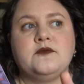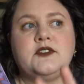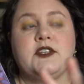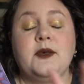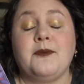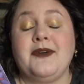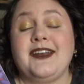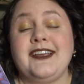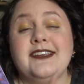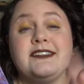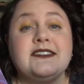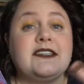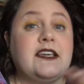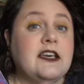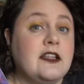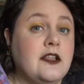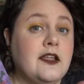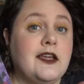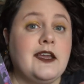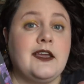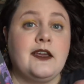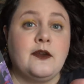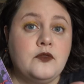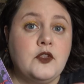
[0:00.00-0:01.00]
somebody is
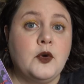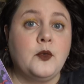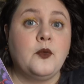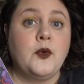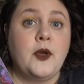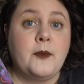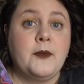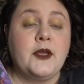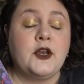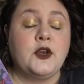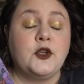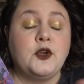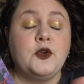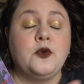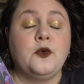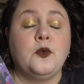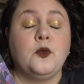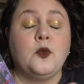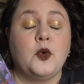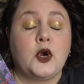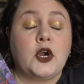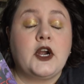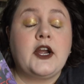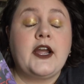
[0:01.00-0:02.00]
killing the women who
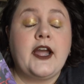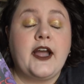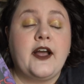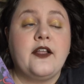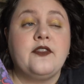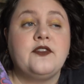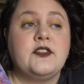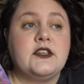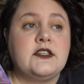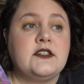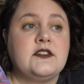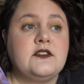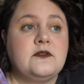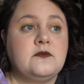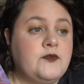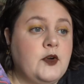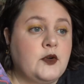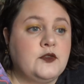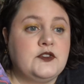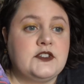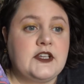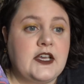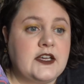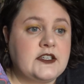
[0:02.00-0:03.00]
work at this
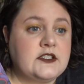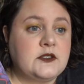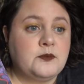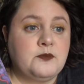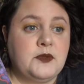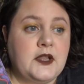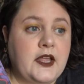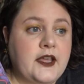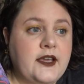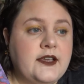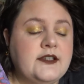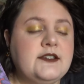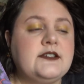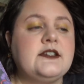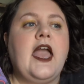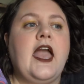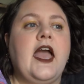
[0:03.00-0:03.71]
phone sex place.